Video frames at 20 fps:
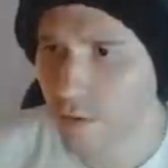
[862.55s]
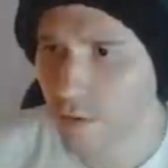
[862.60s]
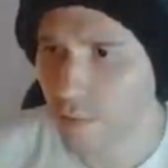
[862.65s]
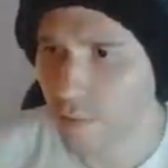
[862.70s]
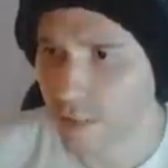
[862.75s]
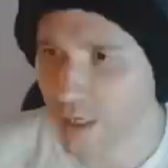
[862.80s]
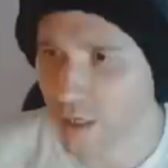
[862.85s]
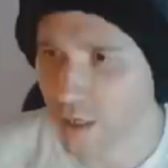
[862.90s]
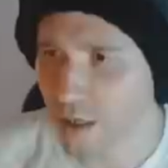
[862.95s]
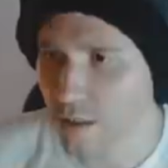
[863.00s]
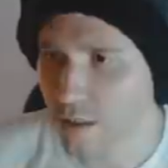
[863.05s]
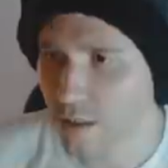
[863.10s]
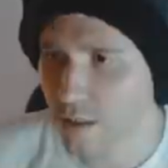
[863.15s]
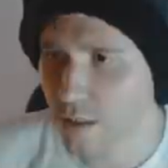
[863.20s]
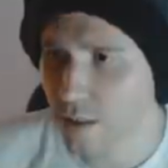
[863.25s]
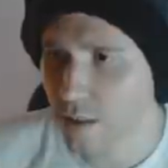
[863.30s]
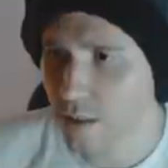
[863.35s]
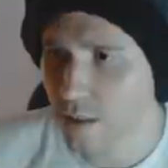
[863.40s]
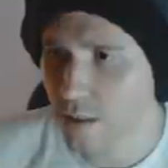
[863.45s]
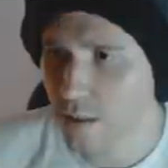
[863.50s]
Oh my god.
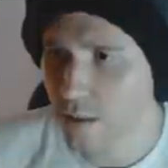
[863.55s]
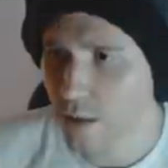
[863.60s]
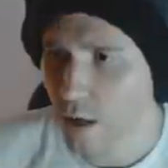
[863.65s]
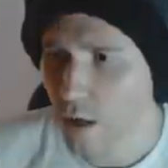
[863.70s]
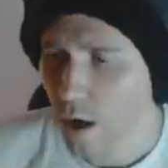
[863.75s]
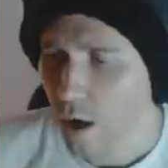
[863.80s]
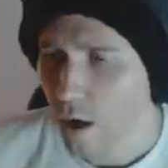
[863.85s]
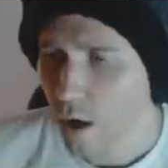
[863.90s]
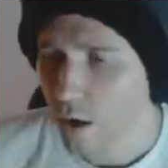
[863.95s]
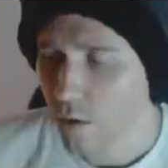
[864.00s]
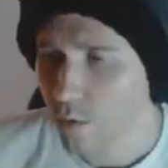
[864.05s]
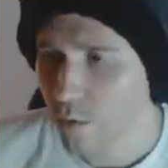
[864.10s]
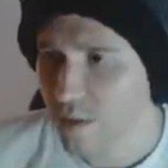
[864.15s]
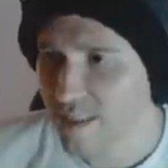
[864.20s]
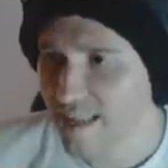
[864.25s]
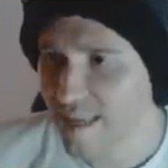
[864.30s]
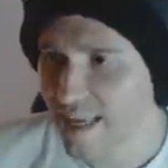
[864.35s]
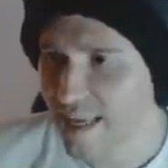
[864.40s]
What's